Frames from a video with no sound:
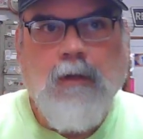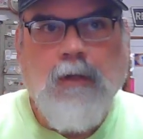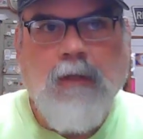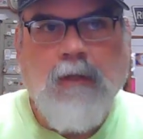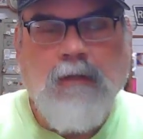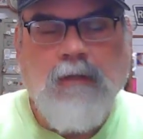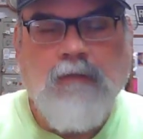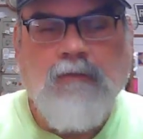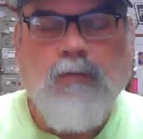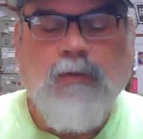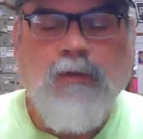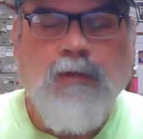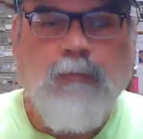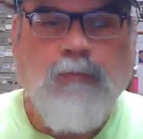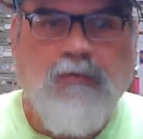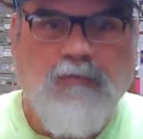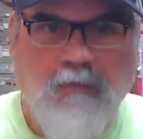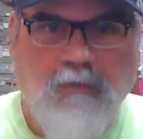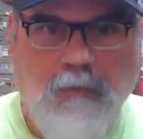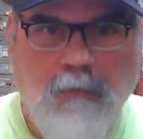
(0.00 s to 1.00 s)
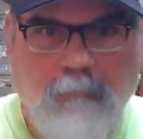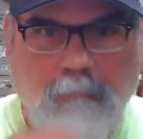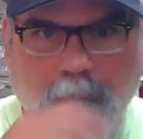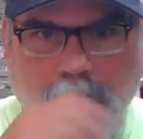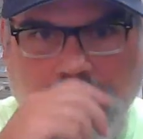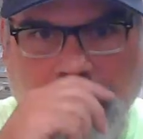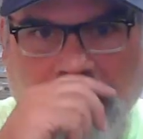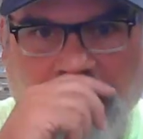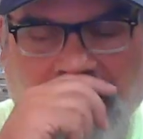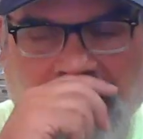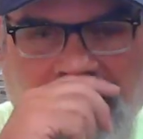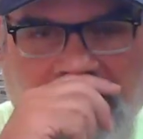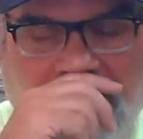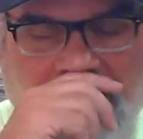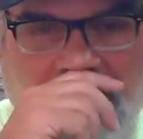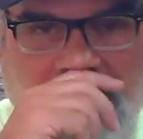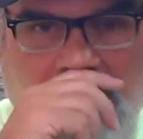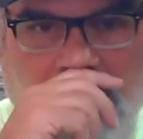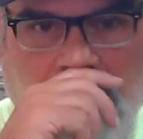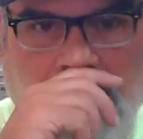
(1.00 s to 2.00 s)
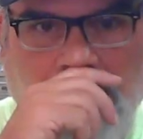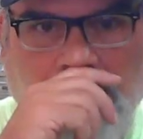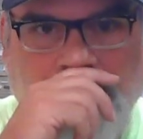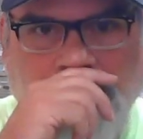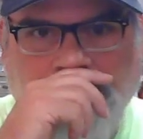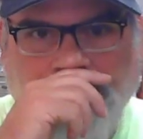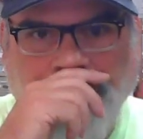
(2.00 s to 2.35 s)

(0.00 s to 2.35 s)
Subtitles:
and then 20% vintage light.